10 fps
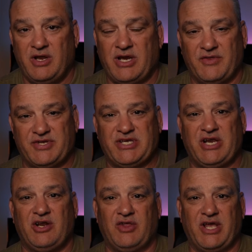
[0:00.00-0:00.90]
Now the
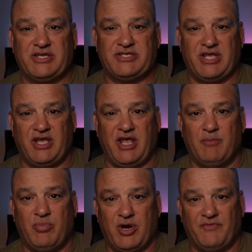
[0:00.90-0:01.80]
signal is the
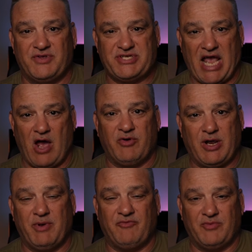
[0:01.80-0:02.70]
input of the sound
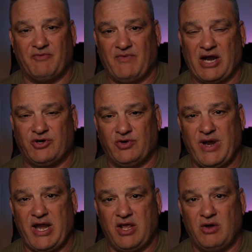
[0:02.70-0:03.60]
coming from the factory
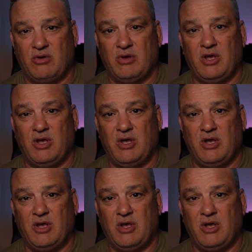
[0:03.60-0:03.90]
radio.